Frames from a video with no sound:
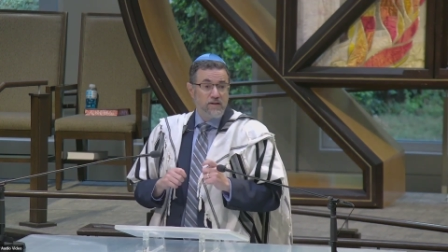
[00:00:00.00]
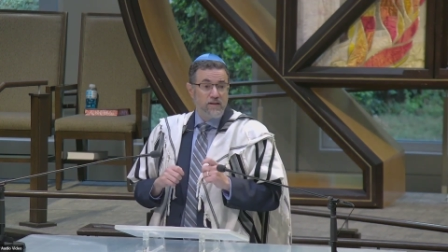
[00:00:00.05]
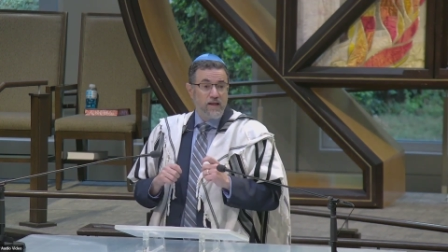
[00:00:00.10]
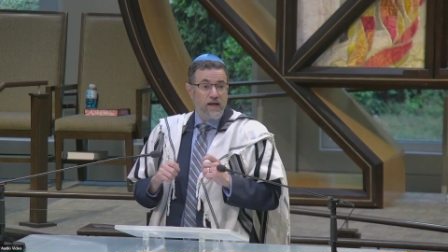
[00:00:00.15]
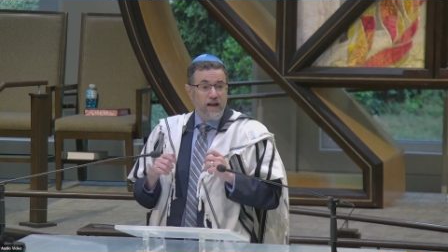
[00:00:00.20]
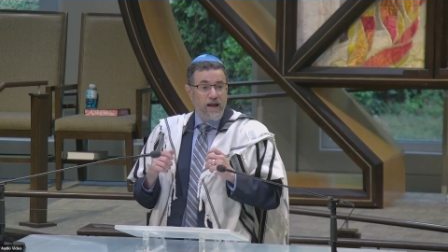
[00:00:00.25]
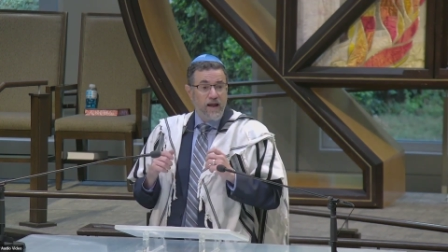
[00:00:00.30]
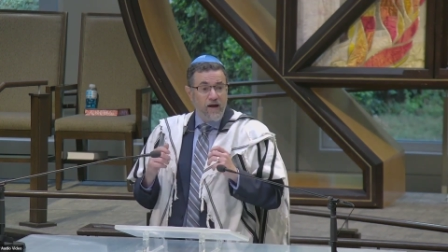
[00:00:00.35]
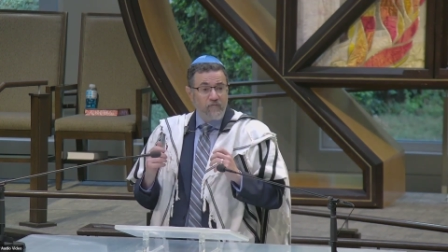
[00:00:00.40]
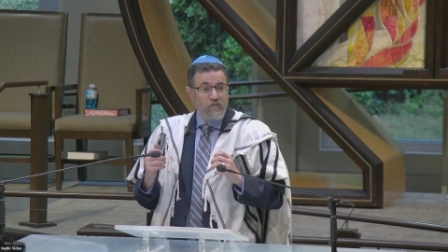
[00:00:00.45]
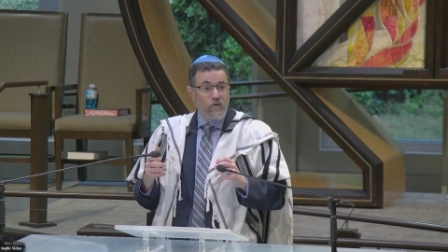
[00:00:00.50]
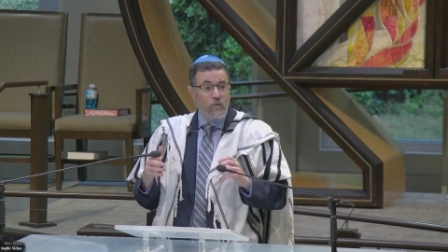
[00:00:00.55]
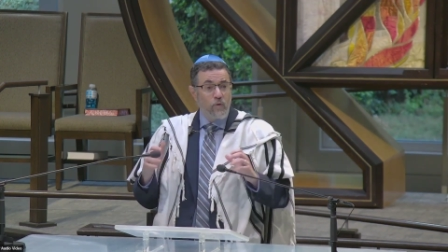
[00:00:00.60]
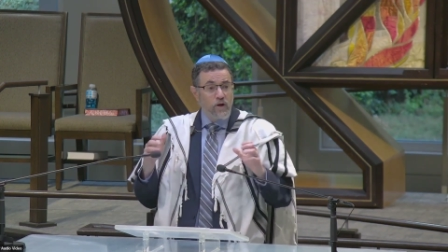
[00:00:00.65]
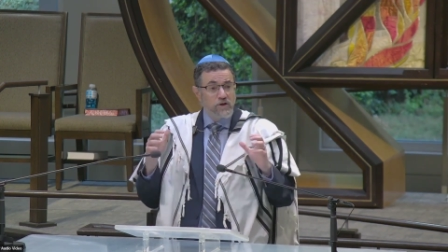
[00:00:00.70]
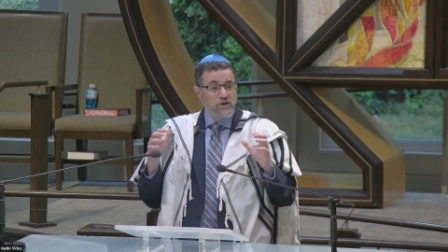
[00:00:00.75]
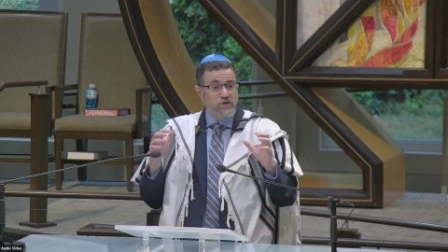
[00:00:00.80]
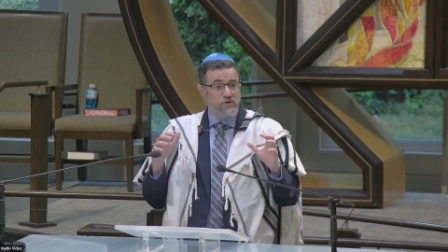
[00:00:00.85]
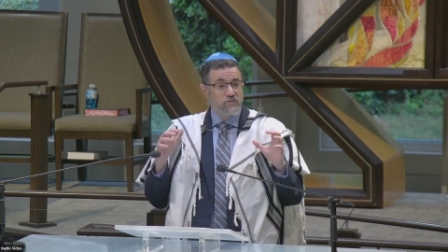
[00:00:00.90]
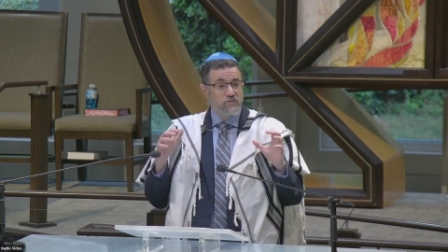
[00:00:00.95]
That
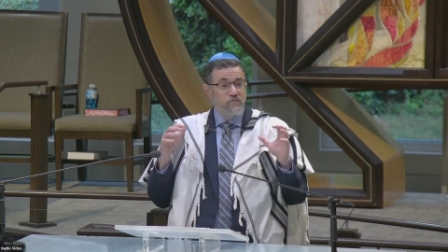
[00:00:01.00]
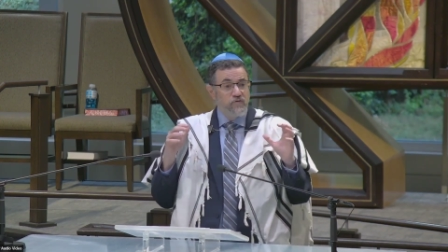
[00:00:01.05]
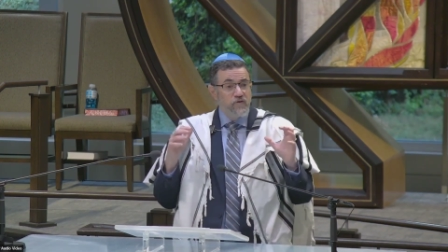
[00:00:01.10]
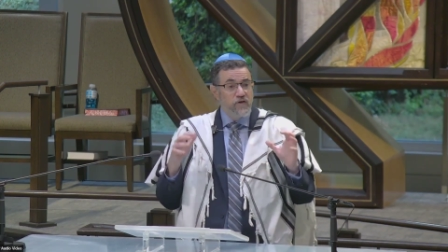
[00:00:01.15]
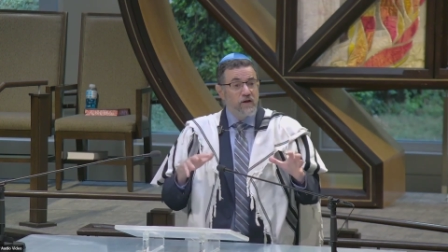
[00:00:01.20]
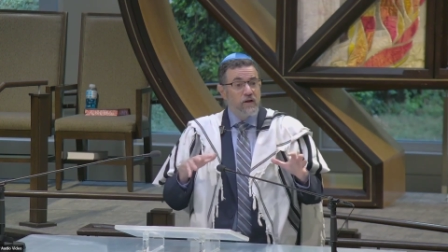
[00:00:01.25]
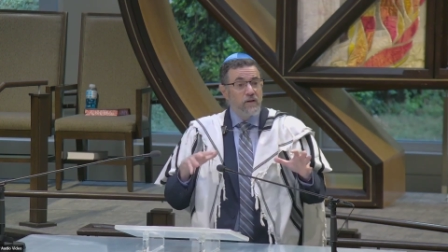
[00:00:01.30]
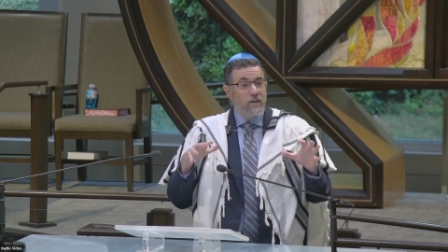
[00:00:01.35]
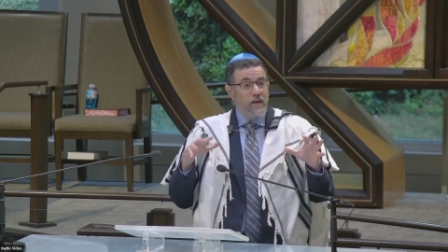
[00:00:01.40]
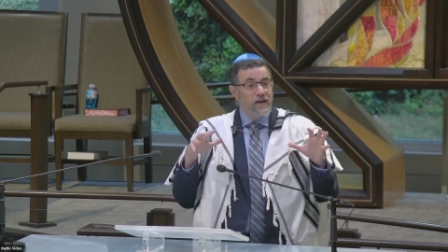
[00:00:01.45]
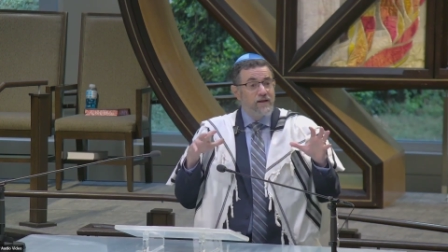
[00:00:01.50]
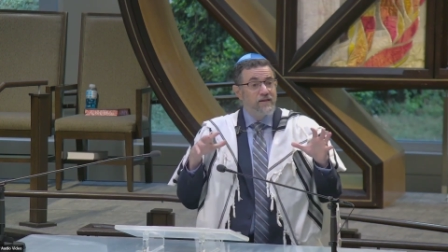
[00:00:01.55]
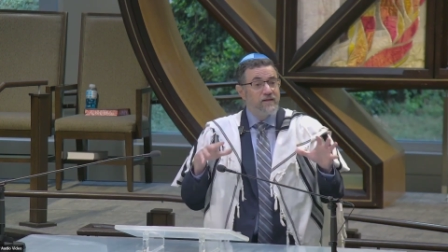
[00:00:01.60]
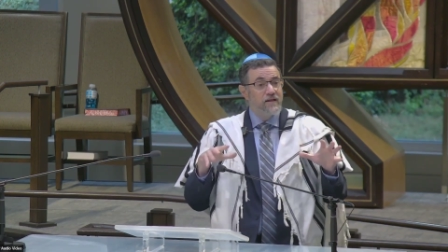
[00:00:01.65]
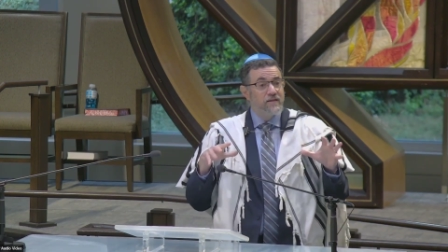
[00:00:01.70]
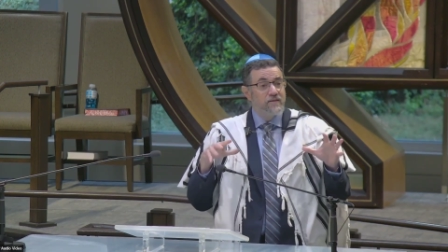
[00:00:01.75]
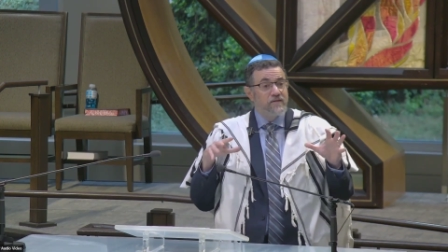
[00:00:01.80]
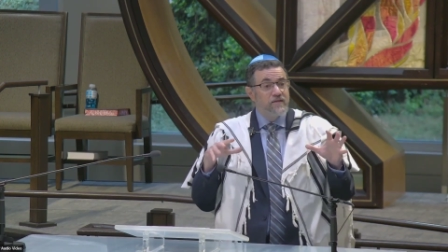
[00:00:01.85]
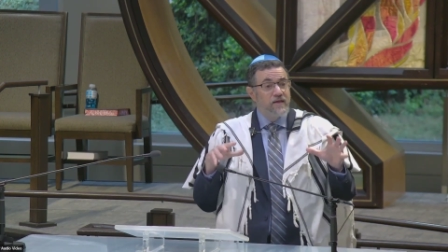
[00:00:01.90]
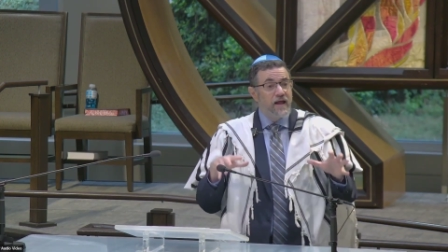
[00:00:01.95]
everyone should feel like
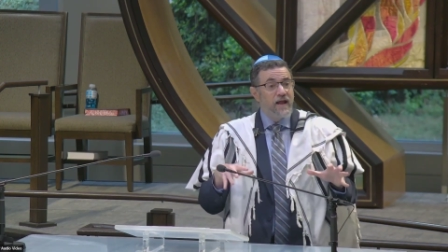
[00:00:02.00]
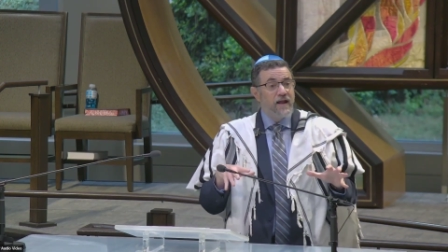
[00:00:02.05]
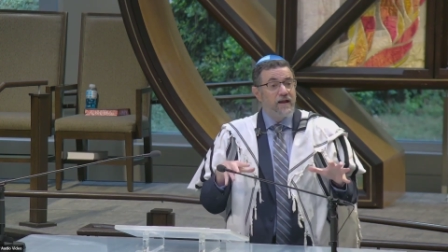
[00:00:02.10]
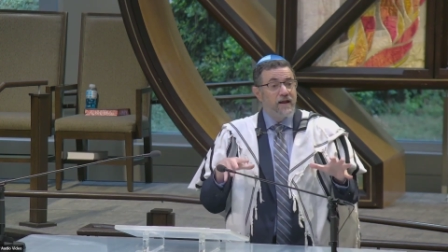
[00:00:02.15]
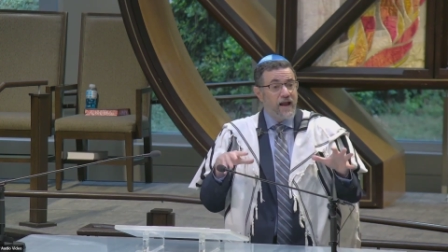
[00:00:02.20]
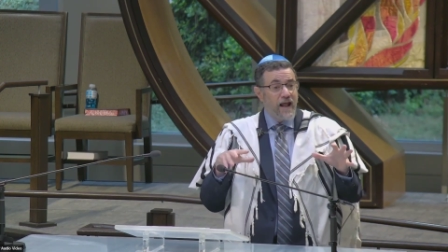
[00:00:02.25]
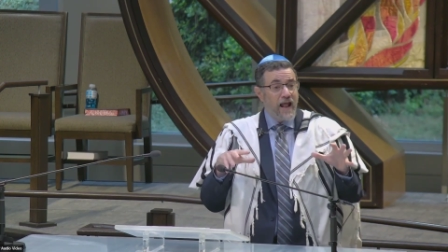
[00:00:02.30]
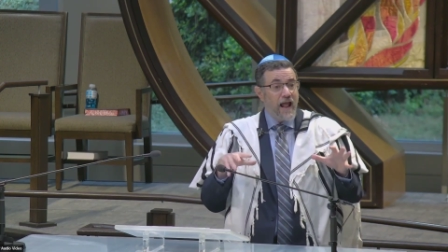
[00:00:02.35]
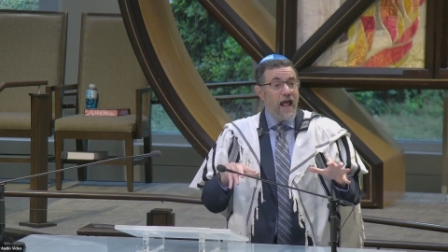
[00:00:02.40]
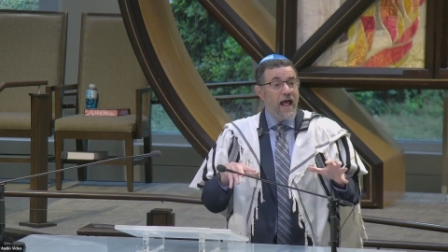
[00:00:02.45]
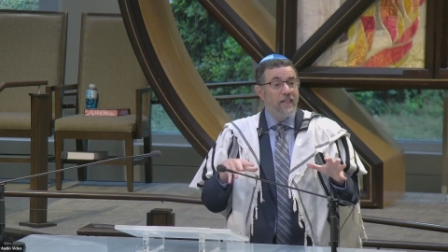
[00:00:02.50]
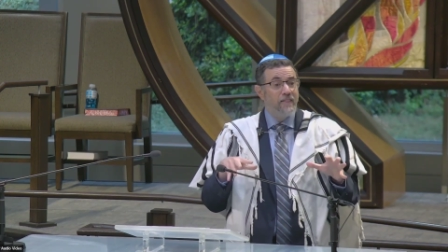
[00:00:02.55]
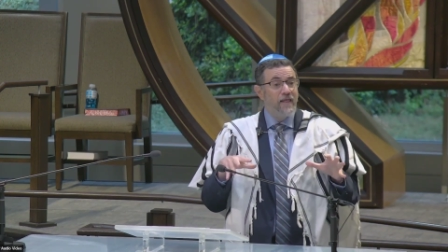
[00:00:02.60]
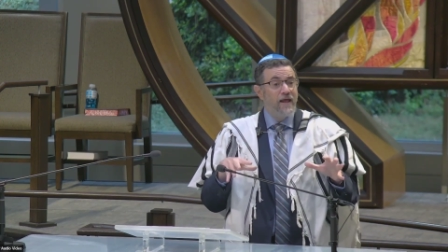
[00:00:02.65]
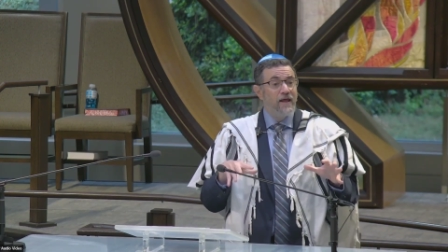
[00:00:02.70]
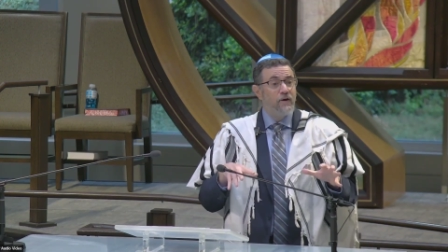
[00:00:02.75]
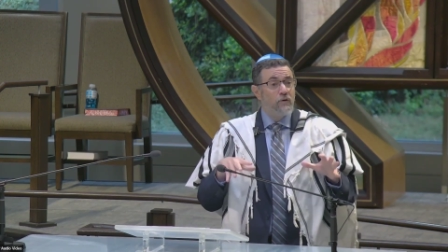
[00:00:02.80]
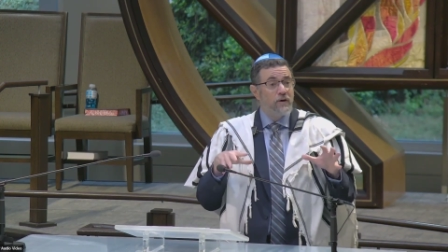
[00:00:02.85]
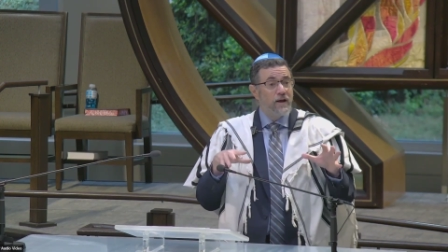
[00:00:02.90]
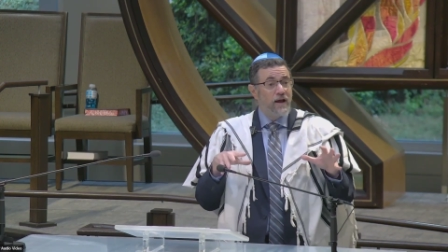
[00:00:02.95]
that they can not
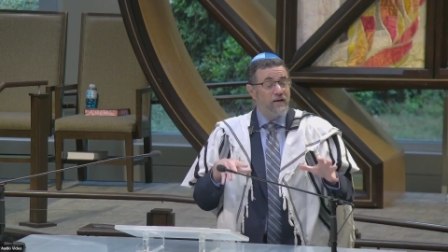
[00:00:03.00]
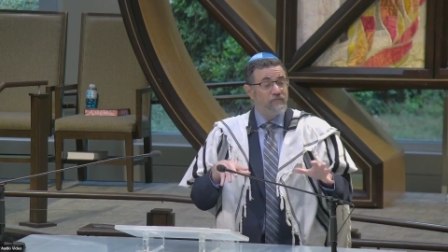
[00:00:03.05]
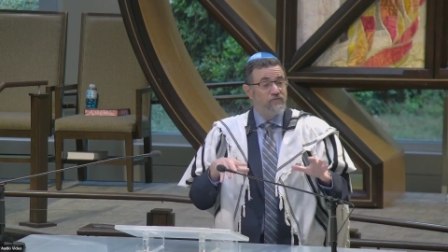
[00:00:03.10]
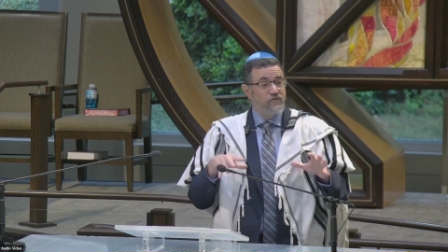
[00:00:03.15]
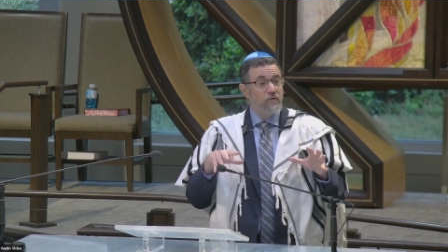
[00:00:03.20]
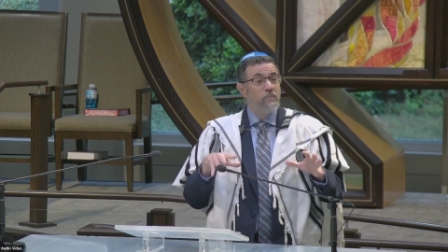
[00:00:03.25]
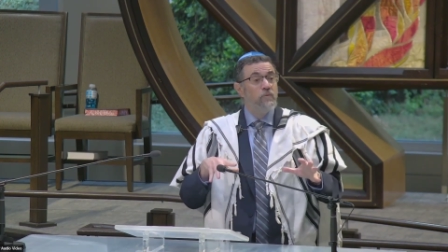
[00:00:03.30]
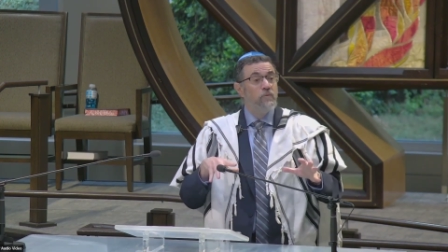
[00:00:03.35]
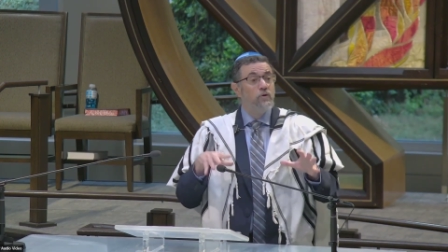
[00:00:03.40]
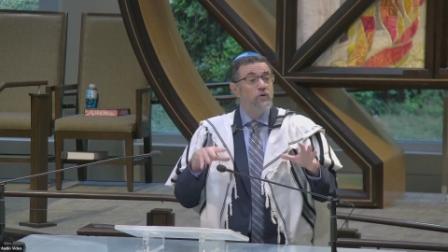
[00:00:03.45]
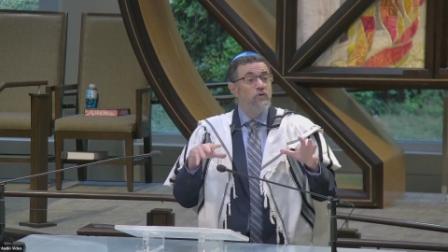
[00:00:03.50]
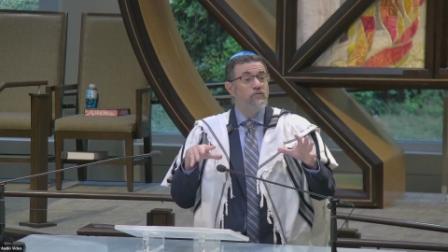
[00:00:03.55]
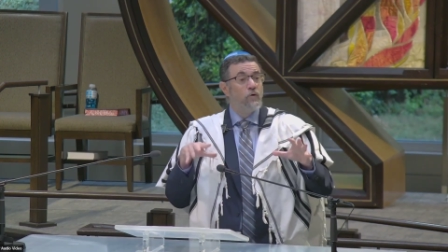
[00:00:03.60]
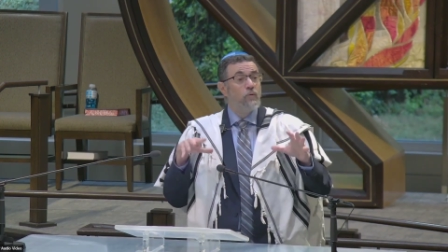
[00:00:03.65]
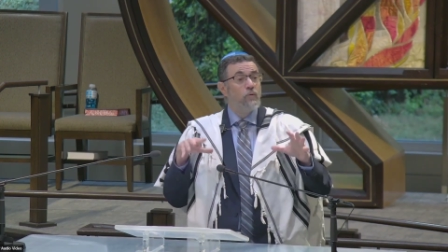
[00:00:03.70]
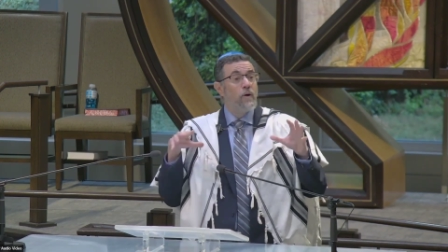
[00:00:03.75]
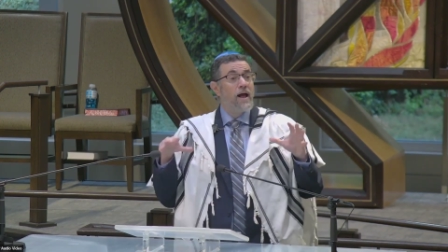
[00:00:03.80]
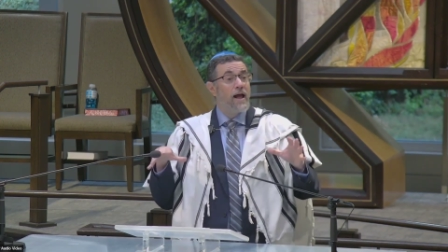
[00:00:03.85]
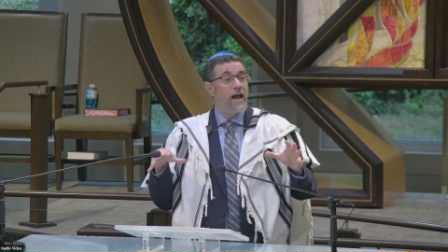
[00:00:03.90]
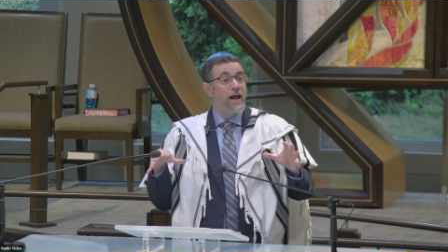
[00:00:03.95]
they don't have to move
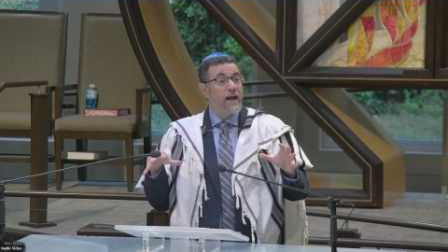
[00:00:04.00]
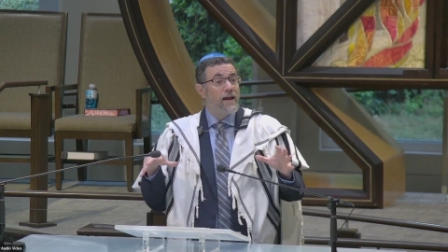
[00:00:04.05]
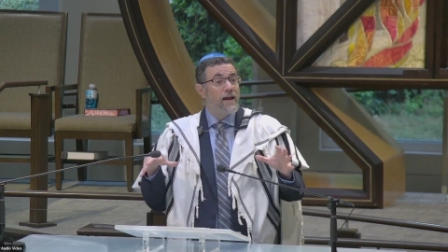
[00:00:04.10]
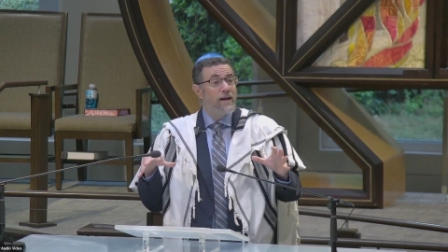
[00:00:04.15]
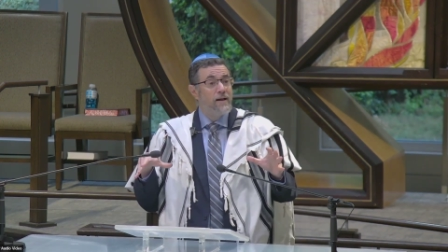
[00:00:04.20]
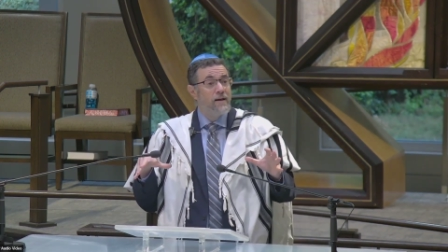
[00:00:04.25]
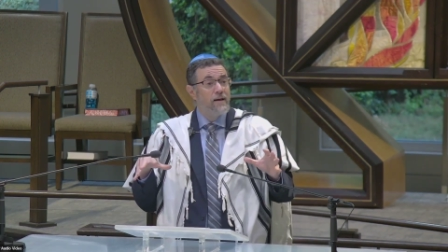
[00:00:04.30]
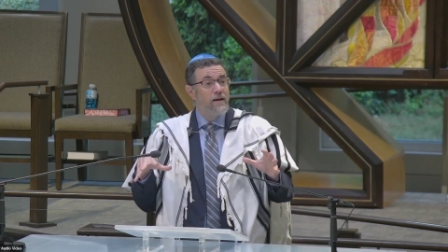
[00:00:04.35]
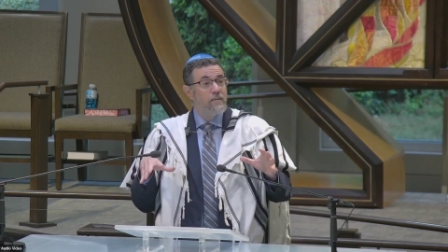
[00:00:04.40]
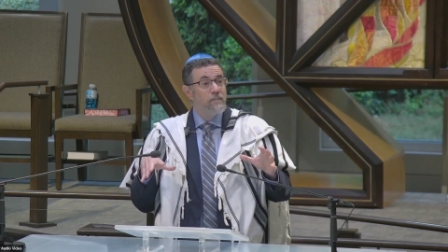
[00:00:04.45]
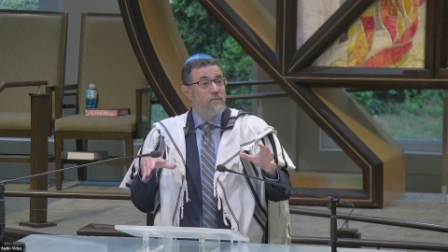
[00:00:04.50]
away